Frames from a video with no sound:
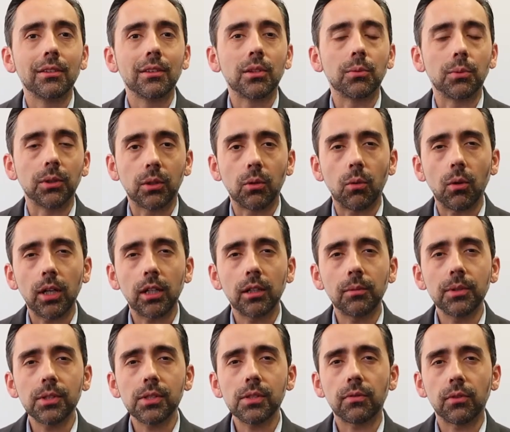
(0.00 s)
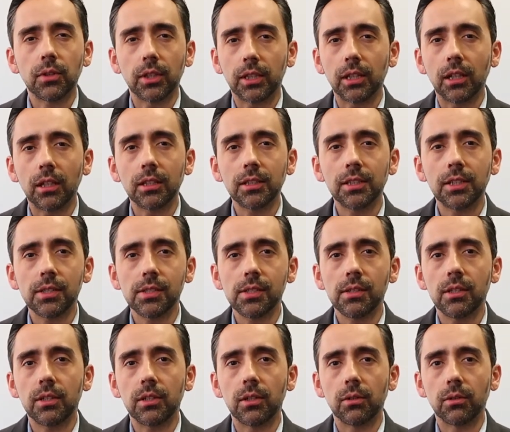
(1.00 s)
The requirements for the contents of
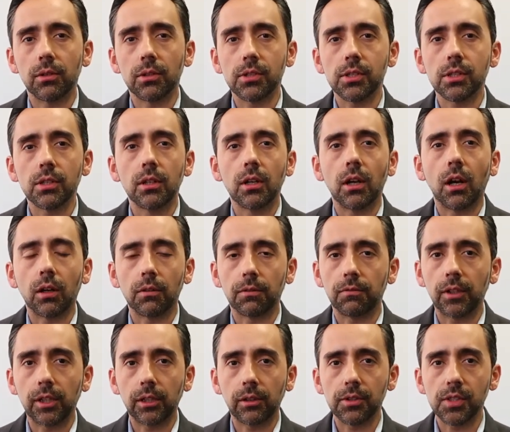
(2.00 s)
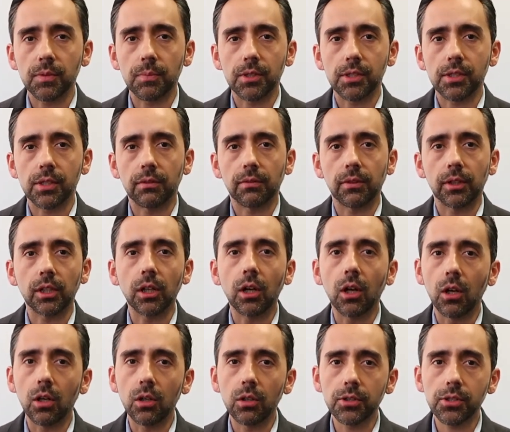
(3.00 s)
the notice are fairly specific.
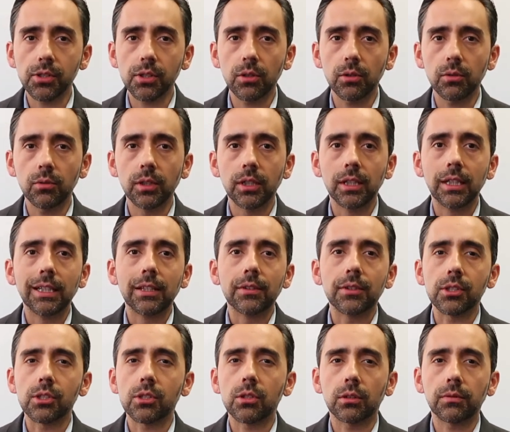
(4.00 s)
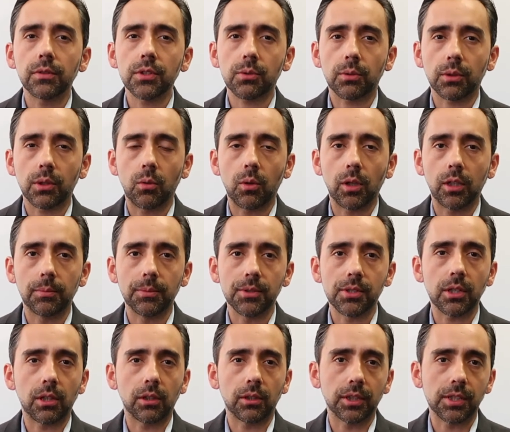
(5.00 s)
Also, the service
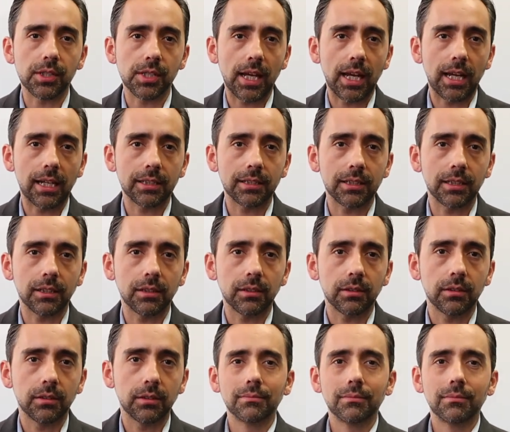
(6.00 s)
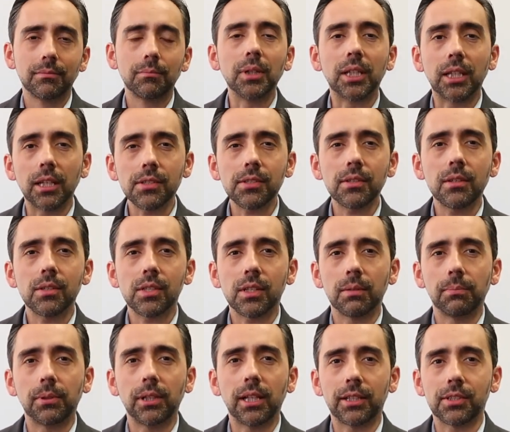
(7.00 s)
requirements are exacting. Because of these
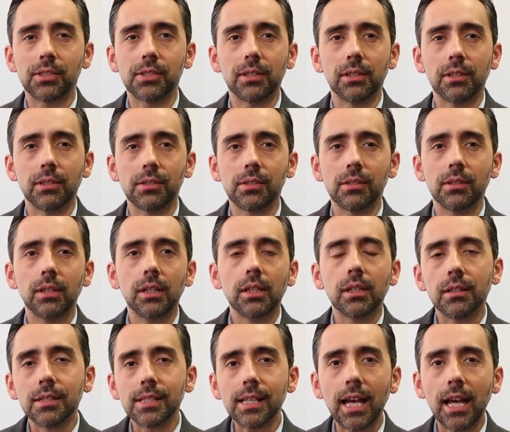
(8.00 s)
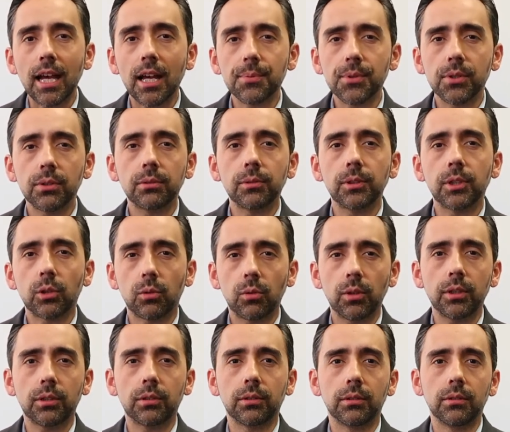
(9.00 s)
complexities, it is absolutely
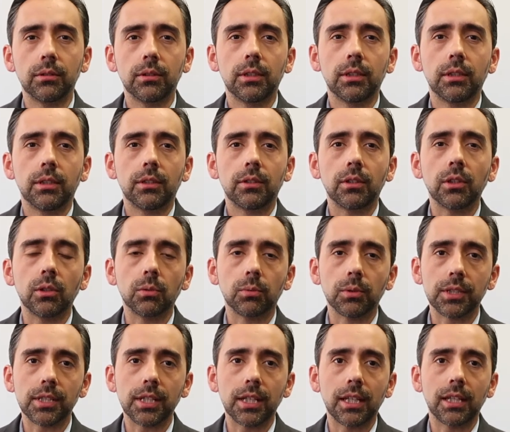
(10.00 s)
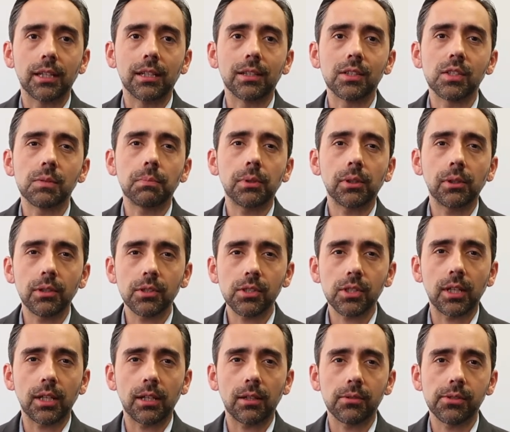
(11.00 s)
critical that you retain experienced
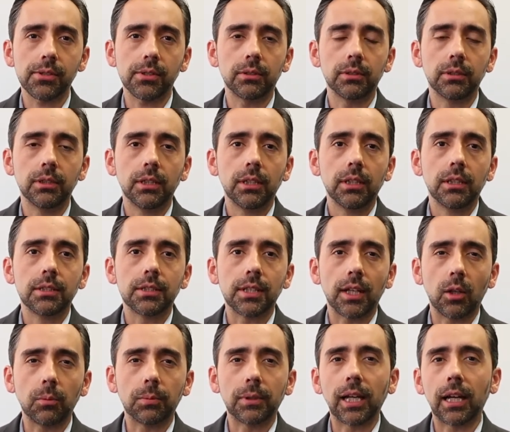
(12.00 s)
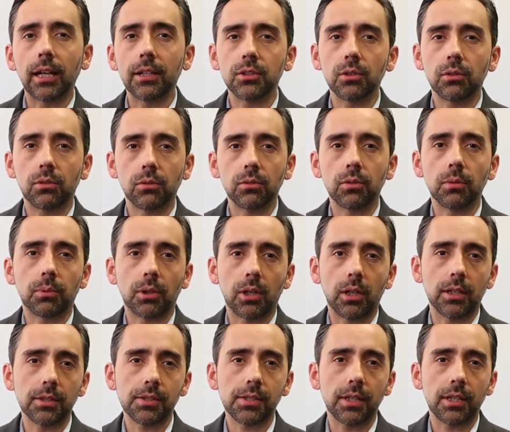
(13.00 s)
counsel to help guide you through the
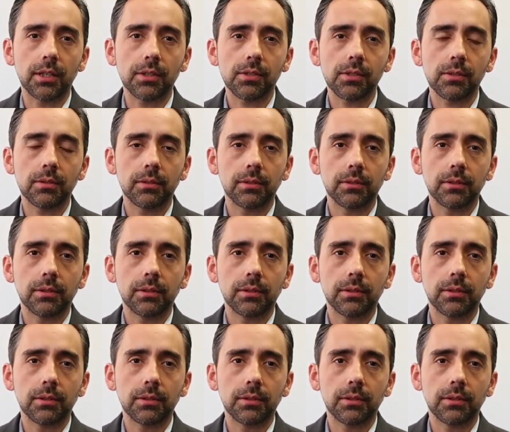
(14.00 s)
process.